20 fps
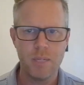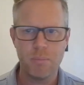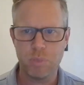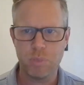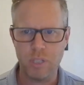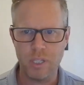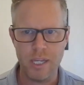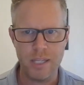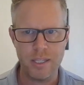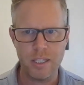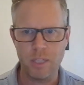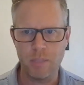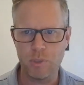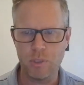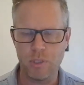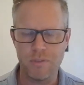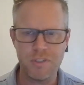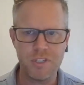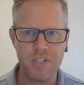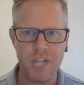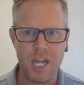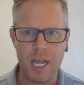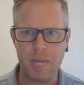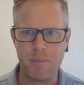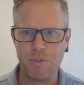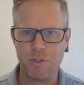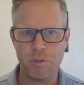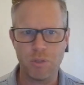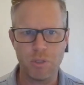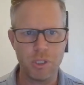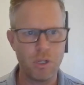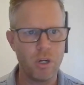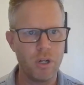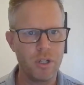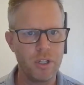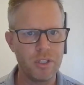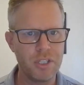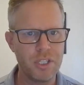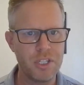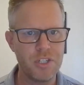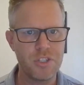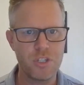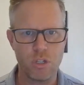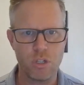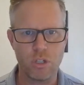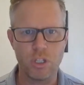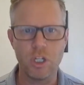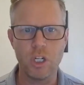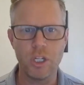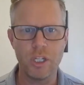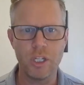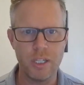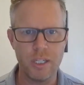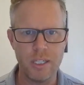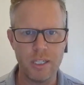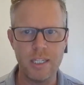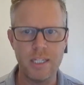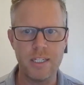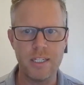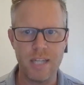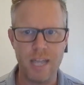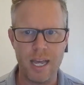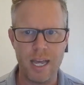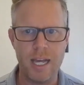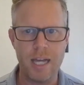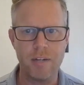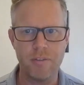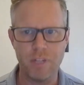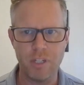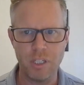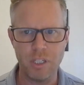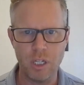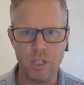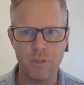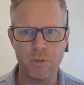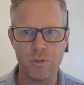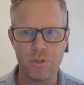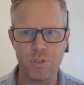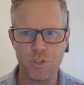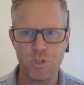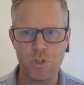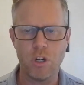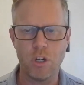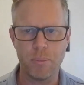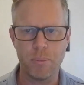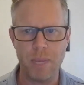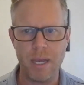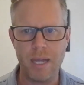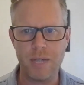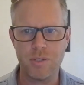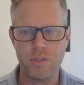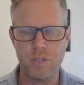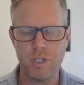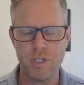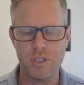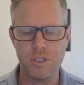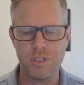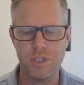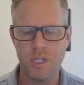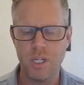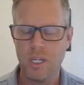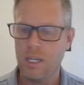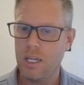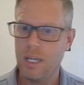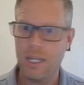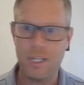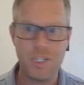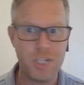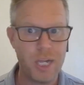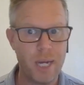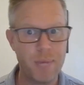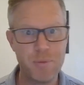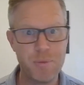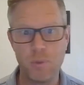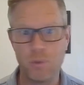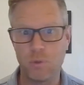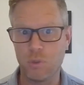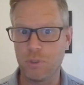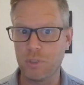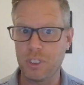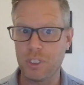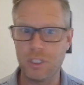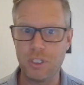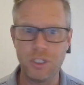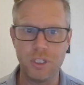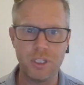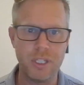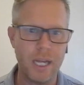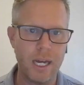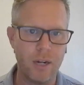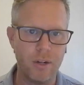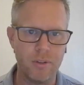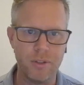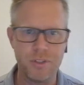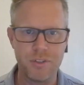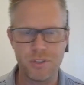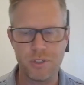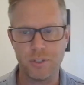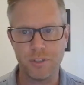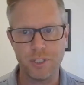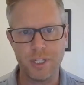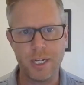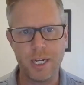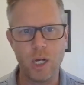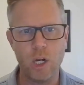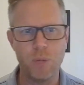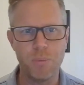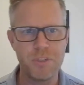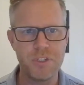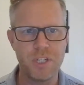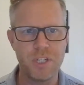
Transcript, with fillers: playing the number of snaps early on, at least, you're going to need to have another strong pass rusher. And Chop's been really good. Now, certainly it helps